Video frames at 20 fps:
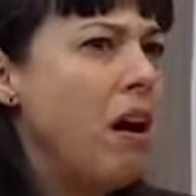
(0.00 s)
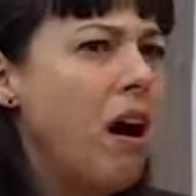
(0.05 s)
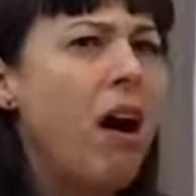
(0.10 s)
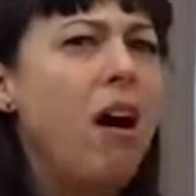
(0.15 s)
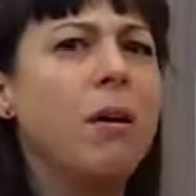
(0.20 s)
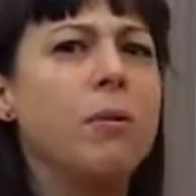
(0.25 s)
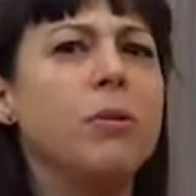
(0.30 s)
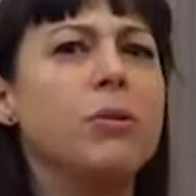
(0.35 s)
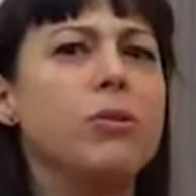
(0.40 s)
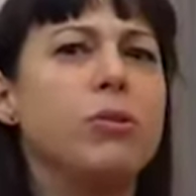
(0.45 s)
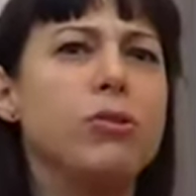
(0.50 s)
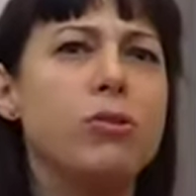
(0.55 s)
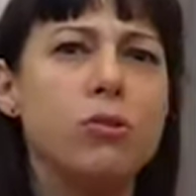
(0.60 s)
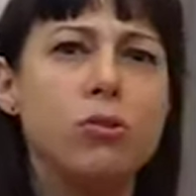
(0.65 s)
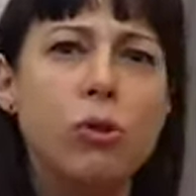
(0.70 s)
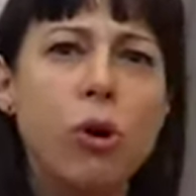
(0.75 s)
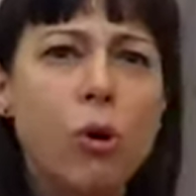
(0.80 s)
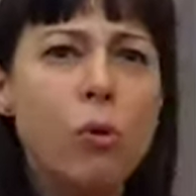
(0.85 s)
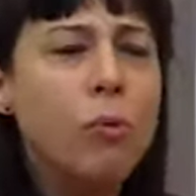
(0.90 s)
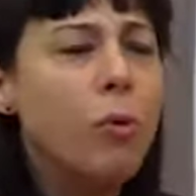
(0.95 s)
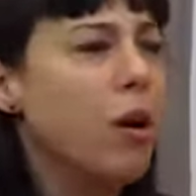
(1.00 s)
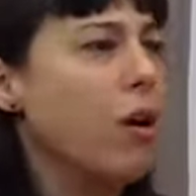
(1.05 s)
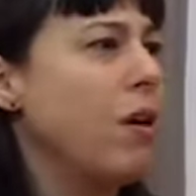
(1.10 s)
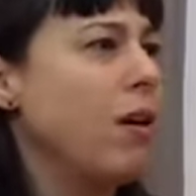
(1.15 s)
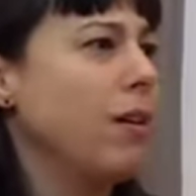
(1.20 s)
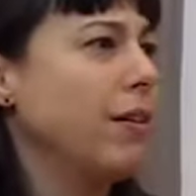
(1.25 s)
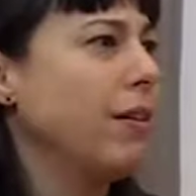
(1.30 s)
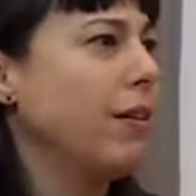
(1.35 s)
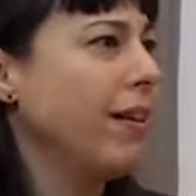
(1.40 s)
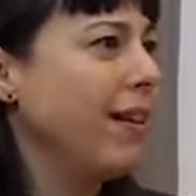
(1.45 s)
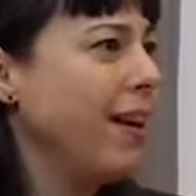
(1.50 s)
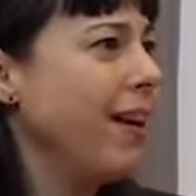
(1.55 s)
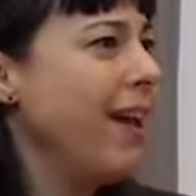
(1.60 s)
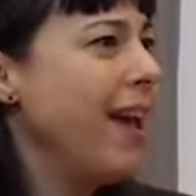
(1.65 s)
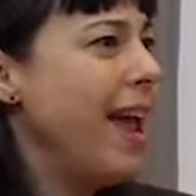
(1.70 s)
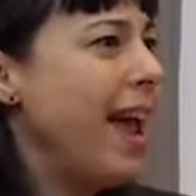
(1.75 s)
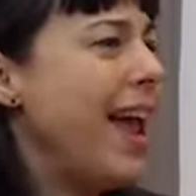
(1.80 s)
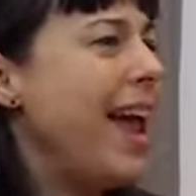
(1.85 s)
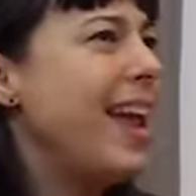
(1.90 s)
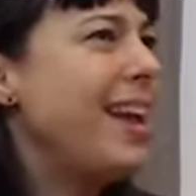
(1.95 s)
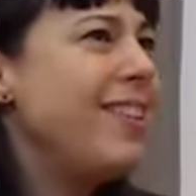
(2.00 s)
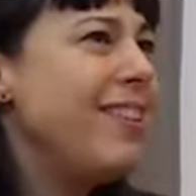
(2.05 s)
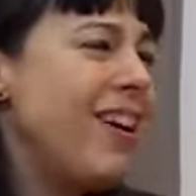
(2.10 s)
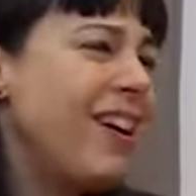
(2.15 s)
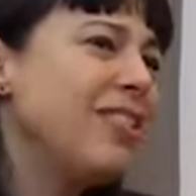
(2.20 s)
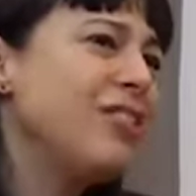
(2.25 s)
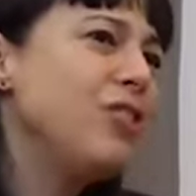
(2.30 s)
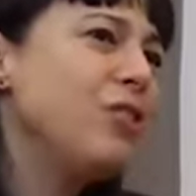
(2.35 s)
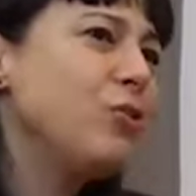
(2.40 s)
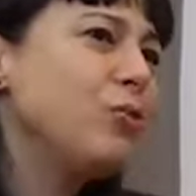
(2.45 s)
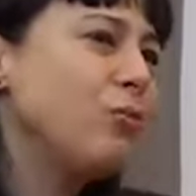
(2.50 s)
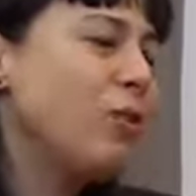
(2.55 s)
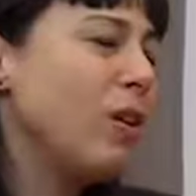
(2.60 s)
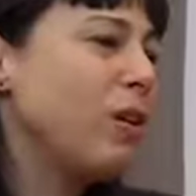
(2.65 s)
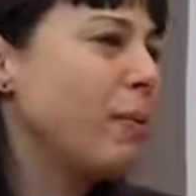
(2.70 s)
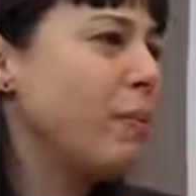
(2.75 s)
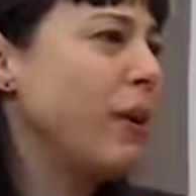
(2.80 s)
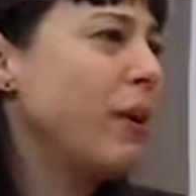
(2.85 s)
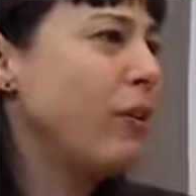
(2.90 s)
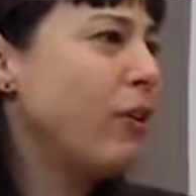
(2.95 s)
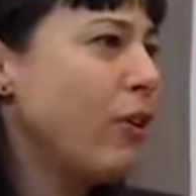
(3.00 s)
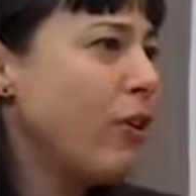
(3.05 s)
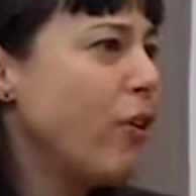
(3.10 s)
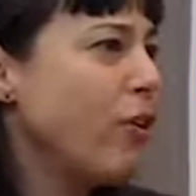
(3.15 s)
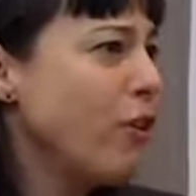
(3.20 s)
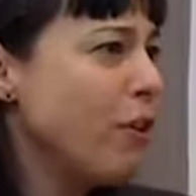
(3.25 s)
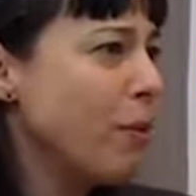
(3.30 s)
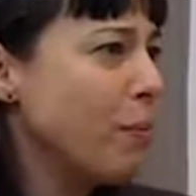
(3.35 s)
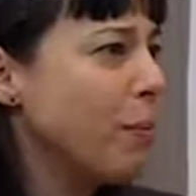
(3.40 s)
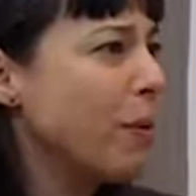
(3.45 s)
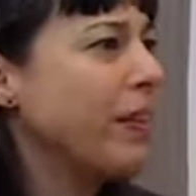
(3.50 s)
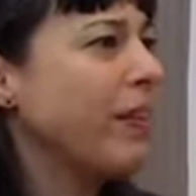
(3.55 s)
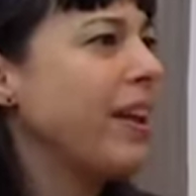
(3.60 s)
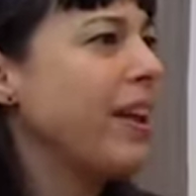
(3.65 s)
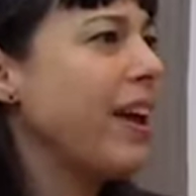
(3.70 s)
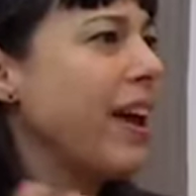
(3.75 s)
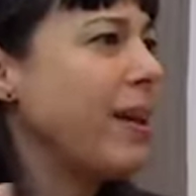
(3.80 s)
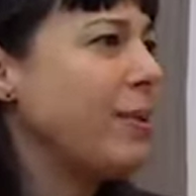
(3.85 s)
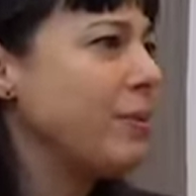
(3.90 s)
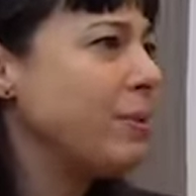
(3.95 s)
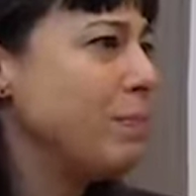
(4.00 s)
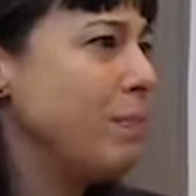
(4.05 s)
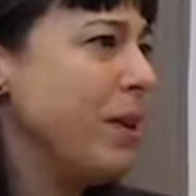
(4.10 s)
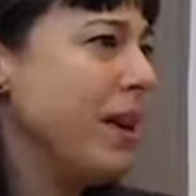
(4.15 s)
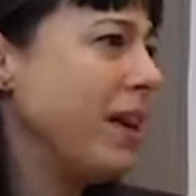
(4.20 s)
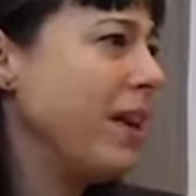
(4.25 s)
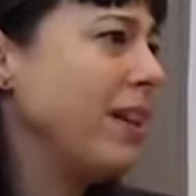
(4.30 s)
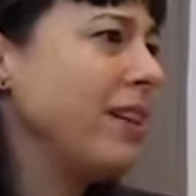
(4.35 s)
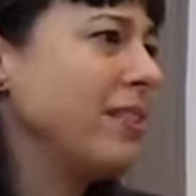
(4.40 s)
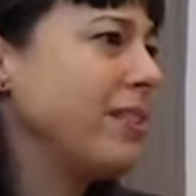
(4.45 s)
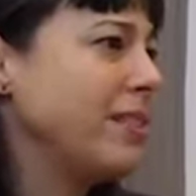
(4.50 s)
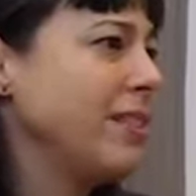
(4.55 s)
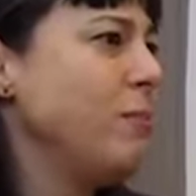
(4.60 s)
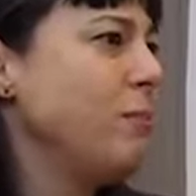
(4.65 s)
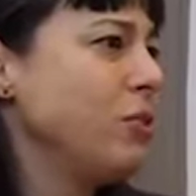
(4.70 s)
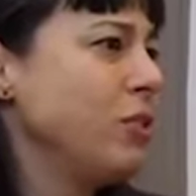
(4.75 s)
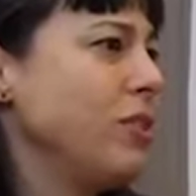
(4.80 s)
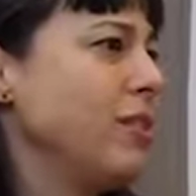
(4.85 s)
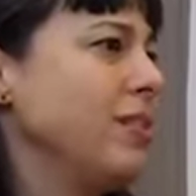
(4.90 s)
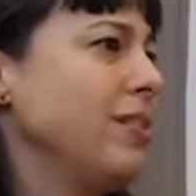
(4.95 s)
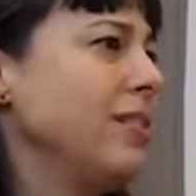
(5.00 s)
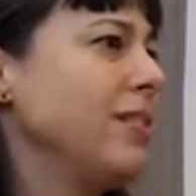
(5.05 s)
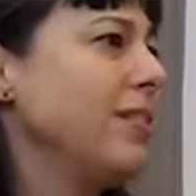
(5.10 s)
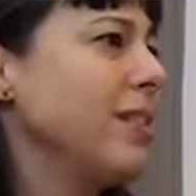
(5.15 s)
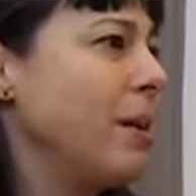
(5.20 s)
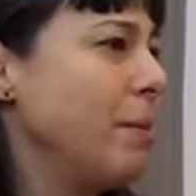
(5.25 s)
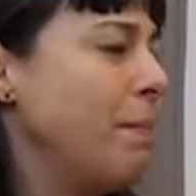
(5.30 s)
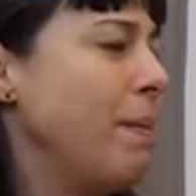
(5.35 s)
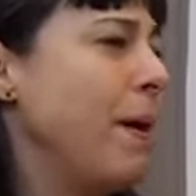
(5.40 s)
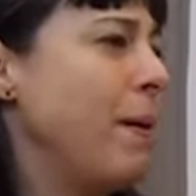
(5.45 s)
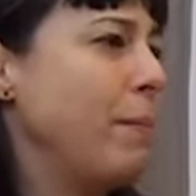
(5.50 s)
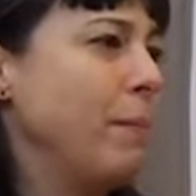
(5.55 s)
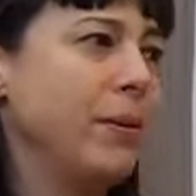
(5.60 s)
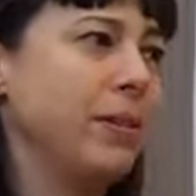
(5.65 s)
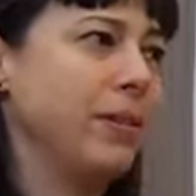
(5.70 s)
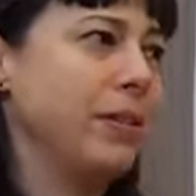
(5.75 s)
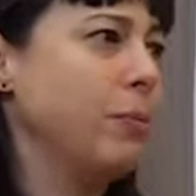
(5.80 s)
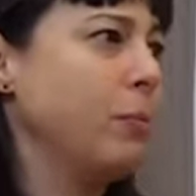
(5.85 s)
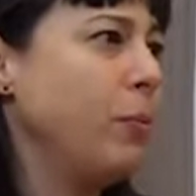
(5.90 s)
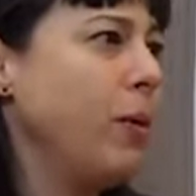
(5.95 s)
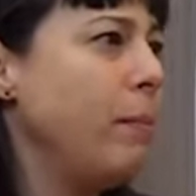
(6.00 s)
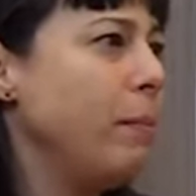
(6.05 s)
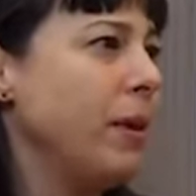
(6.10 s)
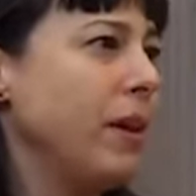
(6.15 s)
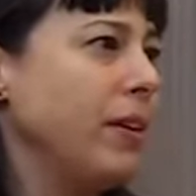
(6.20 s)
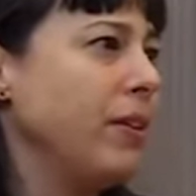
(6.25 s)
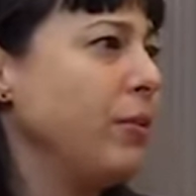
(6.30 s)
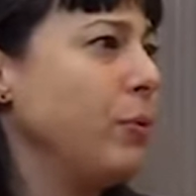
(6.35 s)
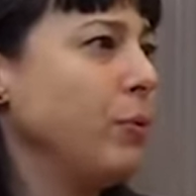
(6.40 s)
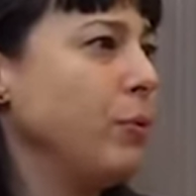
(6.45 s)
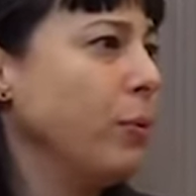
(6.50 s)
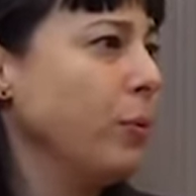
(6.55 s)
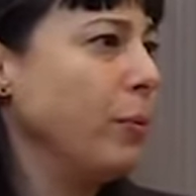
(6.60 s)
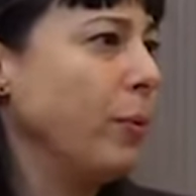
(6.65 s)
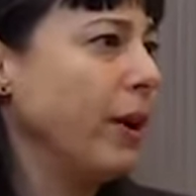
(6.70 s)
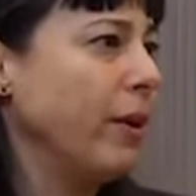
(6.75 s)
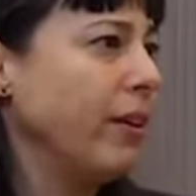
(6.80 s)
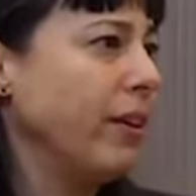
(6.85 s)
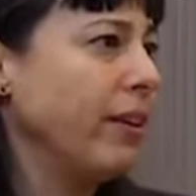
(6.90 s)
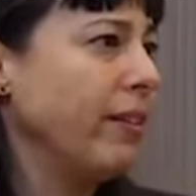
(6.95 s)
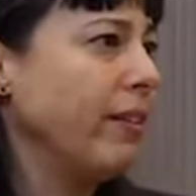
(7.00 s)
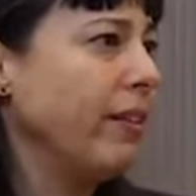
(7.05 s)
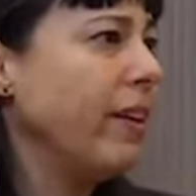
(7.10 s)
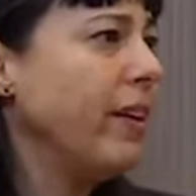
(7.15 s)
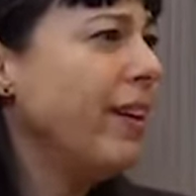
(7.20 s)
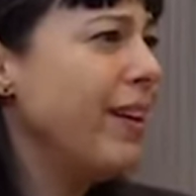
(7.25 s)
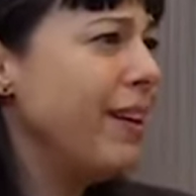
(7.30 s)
I was so wrong. And not just wrong about her, but, like, I was making assumptions about Muslim women who were wearing